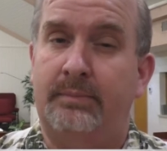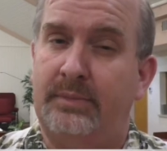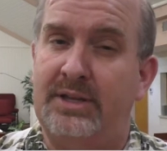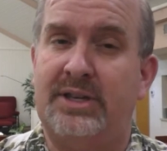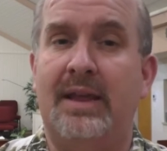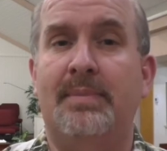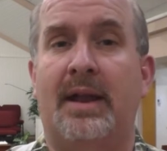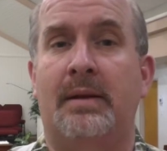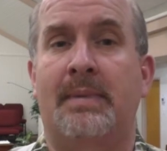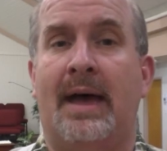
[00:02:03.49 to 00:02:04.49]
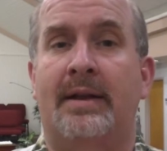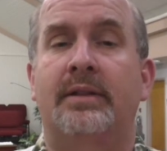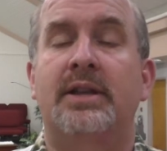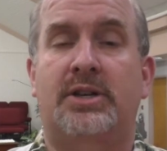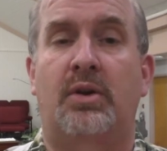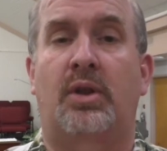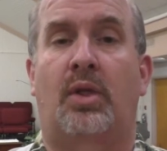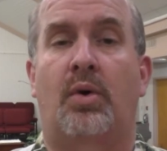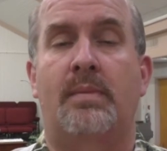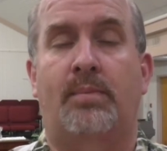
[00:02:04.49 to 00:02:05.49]
Let's keep that in mind. Let's go to the
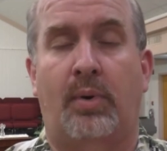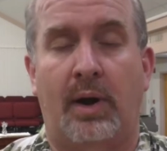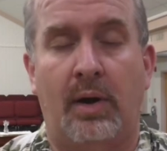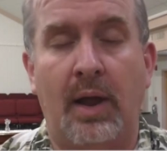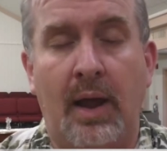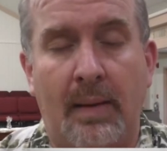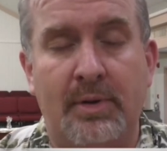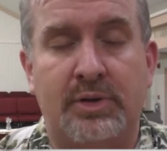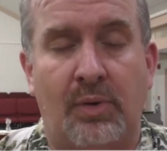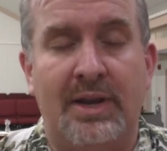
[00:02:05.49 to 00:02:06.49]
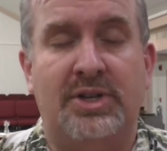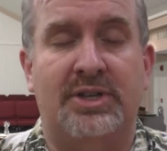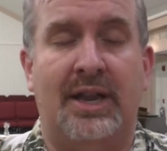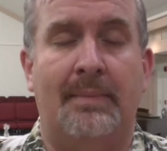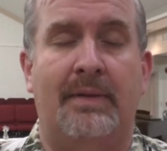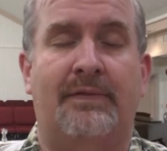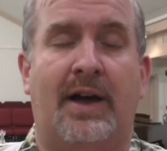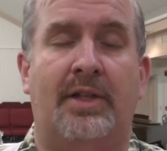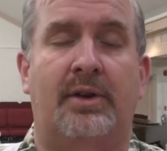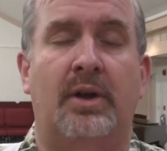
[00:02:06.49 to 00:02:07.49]
Lord in prayer. Our most gracious Heavenly
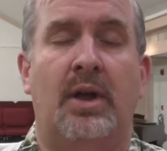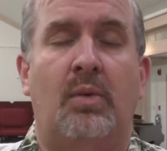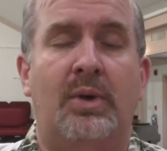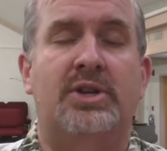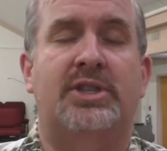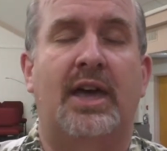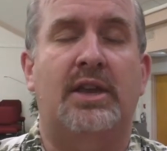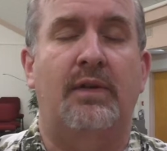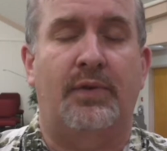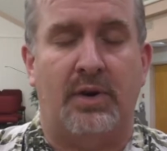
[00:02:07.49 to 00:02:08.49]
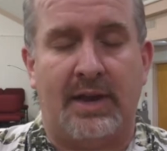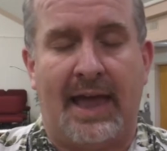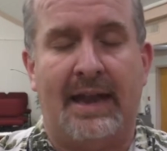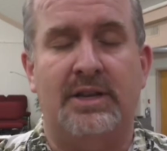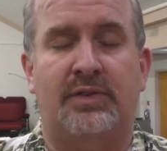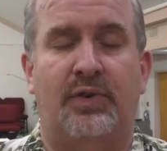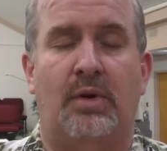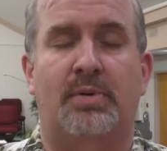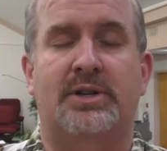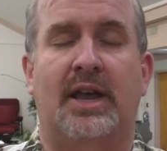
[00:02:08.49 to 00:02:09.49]
Father, we just thank you for your guidance, for
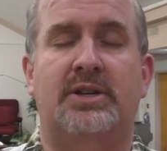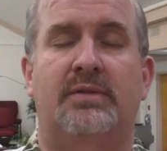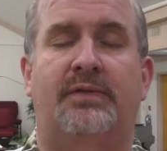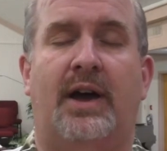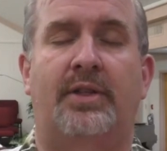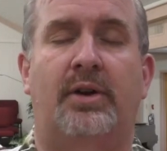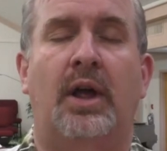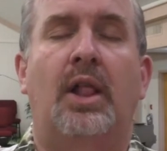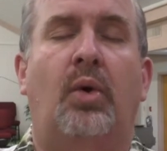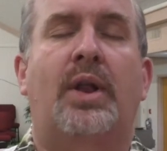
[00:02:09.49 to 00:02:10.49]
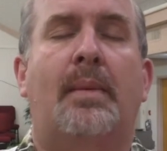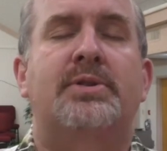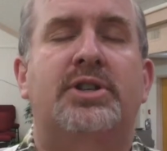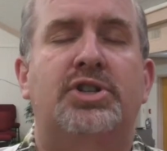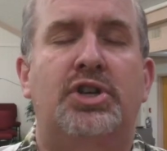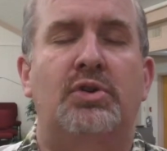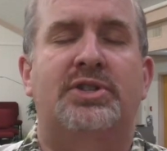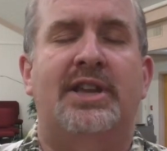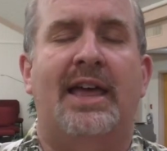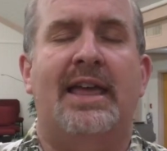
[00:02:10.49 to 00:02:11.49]
your protection, Father. Lord, help us to choose
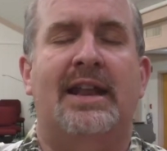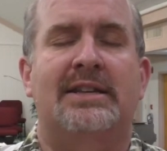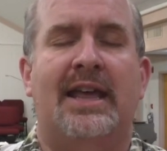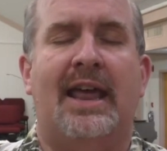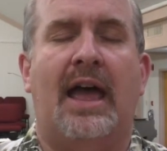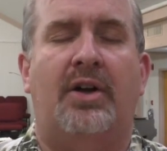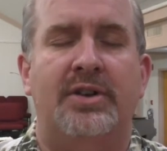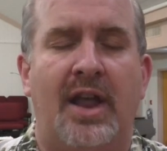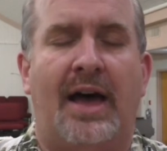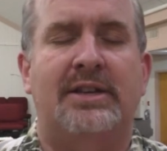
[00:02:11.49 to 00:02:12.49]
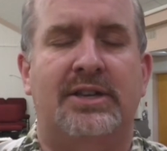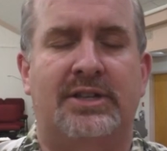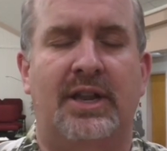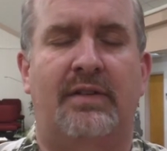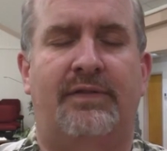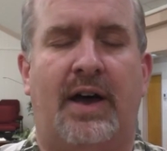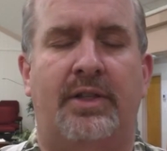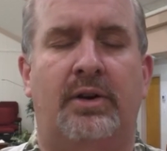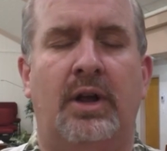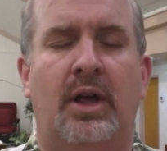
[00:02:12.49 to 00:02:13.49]
day in and day out not to sin,
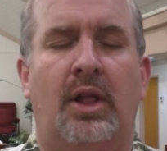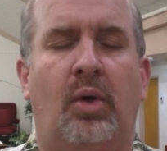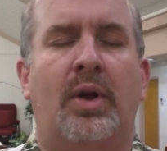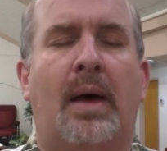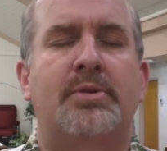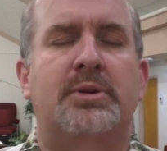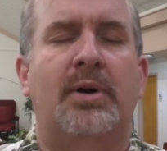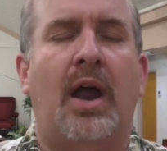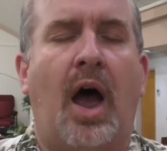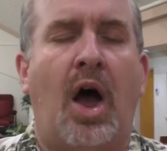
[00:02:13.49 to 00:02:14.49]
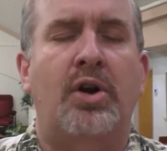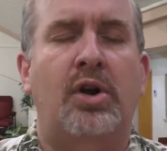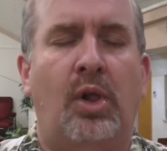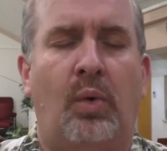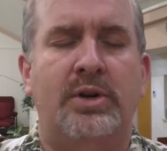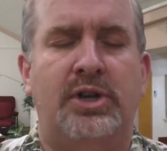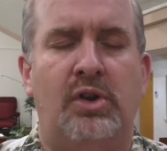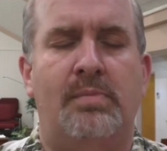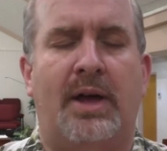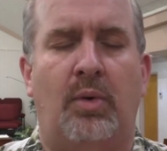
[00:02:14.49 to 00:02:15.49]
Father. Lord, help us to bring honor and glory to
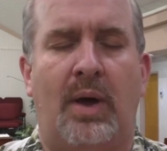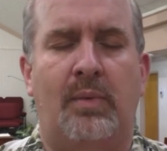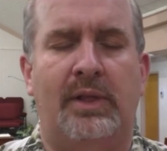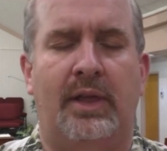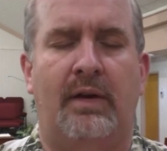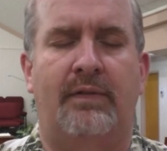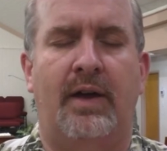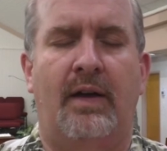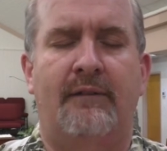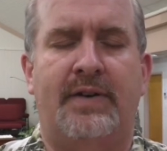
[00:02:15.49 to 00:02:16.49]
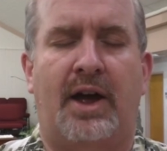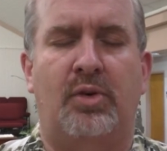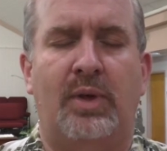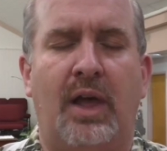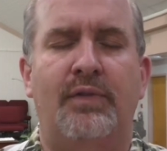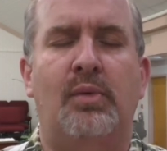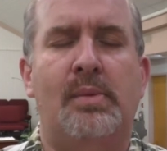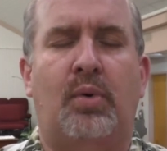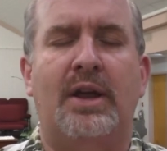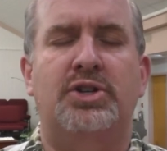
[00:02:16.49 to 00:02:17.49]
you by the way we live. Father, we love you. We
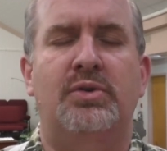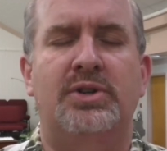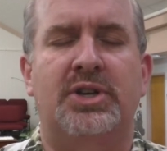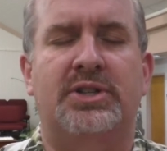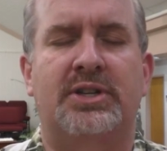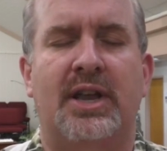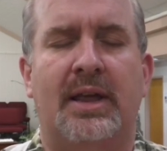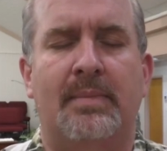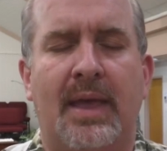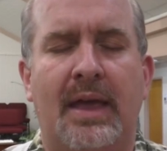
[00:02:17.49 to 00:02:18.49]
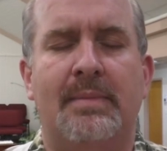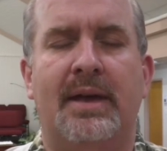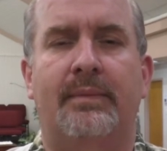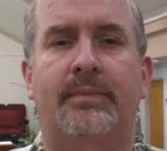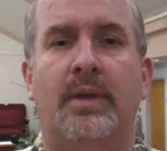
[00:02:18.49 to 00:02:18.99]
praise you in Jesus' name. Amen.